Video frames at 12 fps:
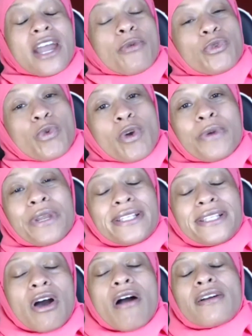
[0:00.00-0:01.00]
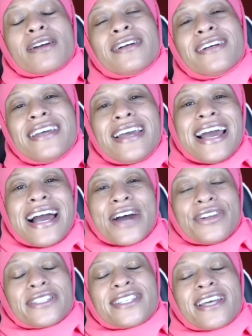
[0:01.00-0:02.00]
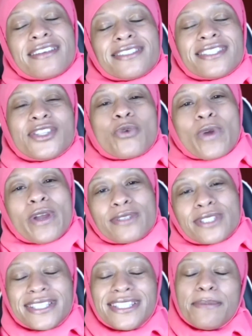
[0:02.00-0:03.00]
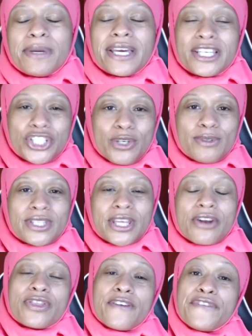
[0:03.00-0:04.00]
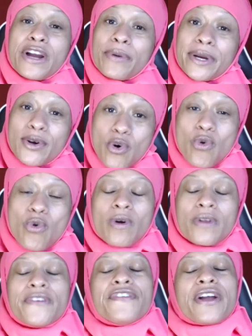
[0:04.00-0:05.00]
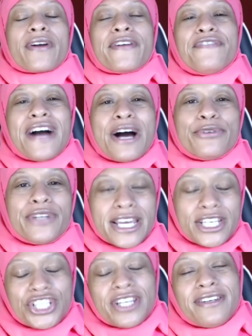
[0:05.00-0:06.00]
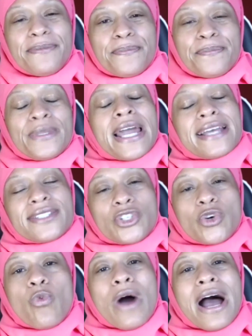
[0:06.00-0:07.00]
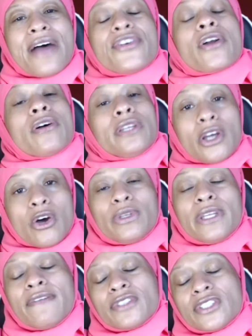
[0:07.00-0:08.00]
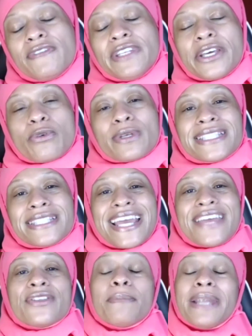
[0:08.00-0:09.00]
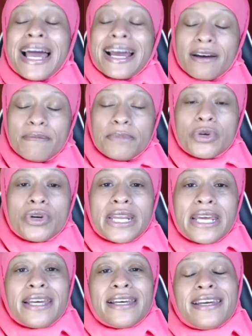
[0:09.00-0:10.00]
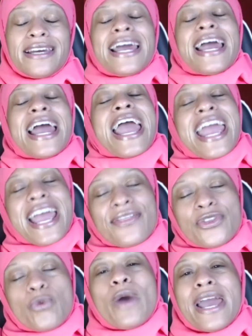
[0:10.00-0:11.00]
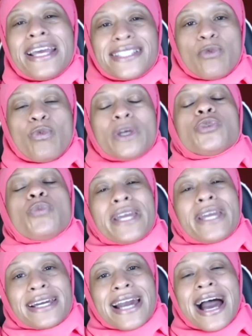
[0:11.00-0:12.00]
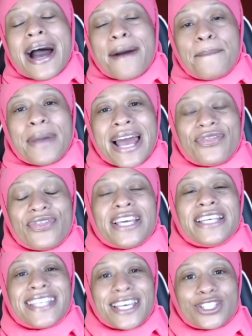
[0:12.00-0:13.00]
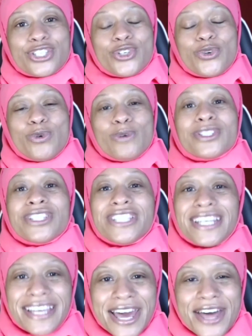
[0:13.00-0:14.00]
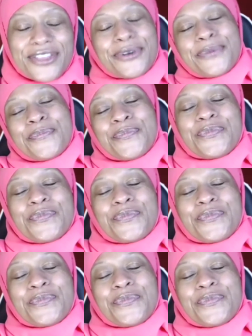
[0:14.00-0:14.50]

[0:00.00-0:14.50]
And with Real Reading Talk, I discuss the real systemic issues that are at the very core, the very foundation as to why there are low levels of literacy in the Black community and the ways in which we can combat these issues together.